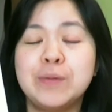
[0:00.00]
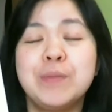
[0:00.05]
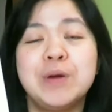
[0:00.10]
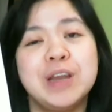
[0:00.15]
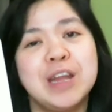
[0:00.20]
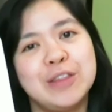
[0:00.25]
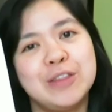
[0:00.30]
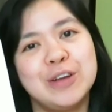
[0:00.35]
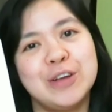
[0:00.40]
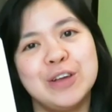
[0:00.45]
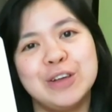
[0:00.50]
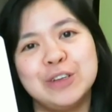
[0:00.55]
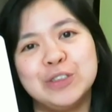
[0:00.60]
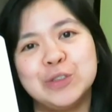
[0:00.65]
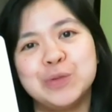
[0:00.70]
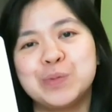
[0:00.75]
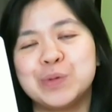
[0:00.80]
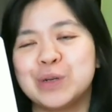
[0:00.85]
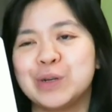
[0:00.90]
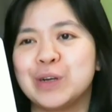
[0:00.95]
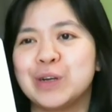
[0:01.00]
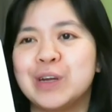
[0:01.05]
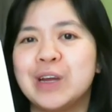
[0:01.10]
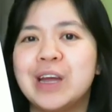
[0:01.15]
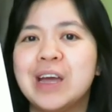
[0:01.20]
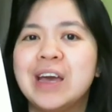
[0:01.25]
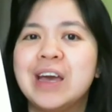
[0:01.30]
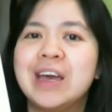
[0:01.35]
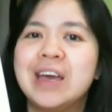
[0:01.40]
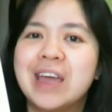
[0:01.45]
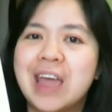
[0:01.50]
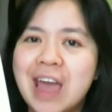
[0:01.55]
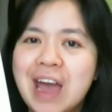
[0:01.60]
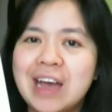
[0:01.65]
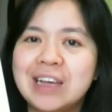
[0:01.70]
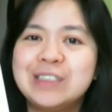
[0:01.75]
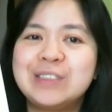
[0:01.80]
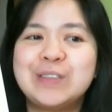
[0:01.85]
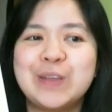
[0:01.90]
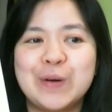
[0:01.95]
from another YouTuber.
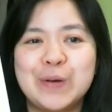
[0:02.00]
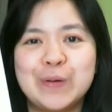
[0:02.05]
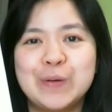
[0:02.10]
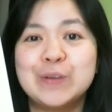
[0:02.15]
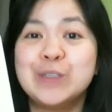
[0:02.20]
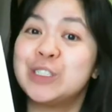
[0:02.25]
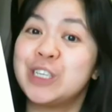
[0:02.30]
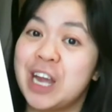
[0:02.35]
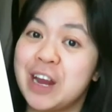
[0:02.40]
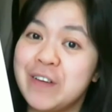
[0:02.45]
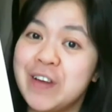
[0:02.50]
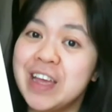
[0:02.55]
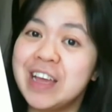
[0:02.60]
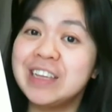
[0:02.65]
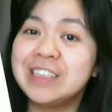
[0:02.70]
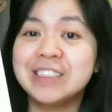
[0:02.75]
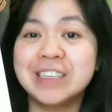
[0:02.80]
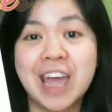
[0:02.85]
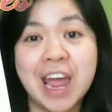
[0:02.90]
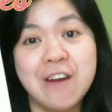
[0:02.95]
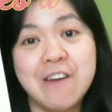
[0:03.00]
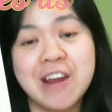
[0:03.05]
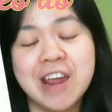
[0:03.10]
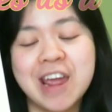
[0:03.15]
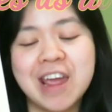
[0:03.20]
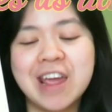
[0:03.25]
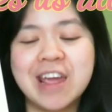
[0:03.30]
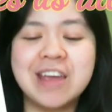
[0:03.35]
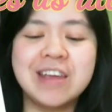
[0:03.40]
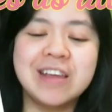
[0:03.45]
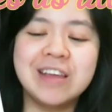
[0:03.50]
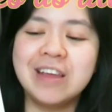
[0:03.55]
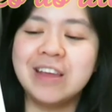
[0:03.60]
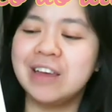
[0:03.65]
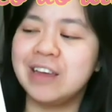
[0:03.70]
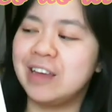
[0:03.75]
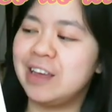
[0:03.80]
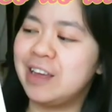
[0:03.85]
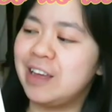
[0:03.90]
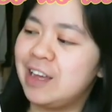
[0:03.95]
Yeah, so sharing is caring.
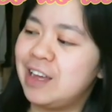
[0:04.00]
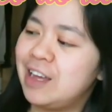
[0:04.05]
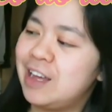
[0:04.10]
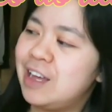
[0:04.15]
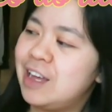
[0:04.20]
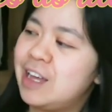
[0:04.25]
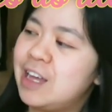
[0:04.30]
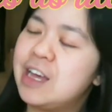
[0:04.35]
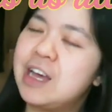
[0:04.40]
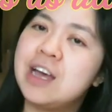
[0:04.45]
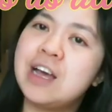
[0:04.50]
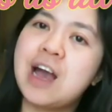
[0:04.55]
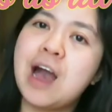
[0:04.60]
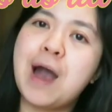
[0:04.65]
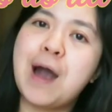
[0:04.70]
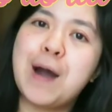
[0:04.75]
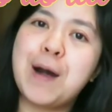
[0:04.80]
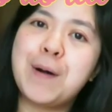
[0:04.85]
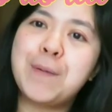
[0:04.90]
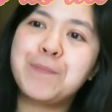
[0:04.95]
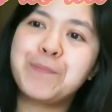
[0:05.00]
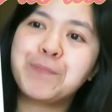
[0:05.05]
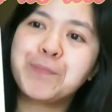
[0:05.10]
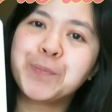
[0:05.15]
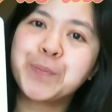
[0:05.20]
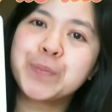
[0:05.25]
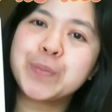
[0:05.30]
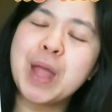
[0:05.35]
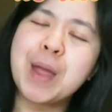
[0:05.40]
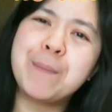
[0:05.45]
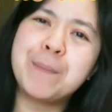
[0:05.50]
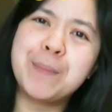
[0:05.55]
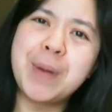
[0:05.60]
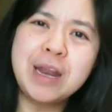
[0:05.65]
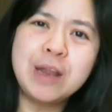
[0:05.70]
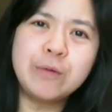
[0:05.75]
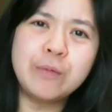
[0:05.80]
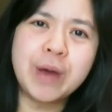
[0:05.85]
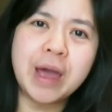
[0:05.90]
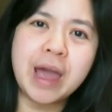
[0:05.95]

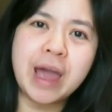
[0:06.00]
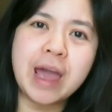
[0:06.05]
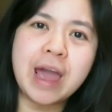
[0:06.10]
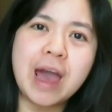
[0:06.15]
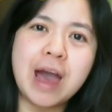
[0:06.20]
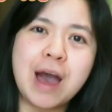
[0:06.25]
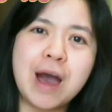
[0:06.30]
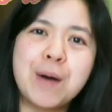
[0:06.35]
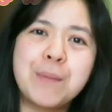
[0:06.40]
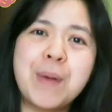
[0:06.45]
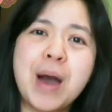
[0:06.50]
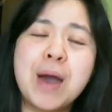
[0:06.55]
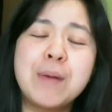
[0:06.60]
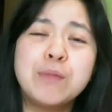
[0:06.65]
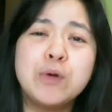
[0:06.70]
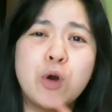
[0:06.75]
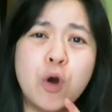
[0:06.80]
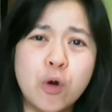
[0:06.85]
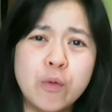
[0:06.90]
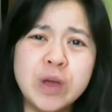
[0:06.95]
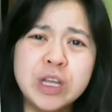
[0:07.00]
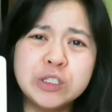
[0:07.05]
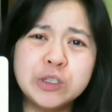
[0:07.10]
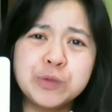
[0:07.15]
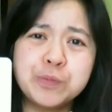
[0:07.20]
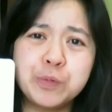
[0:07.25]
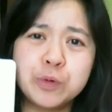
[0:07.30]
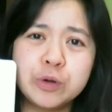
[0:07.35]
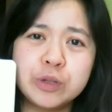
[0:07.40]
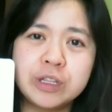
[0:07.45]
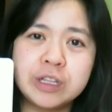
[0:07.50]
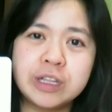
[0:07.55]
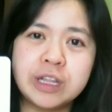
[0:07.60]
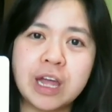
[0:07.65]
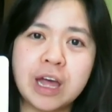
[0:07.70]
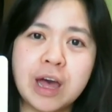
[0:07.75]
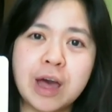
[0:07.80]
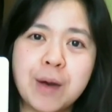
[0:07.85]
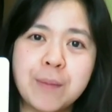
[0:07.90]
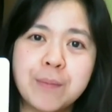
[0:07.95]
By the way, I'm going to put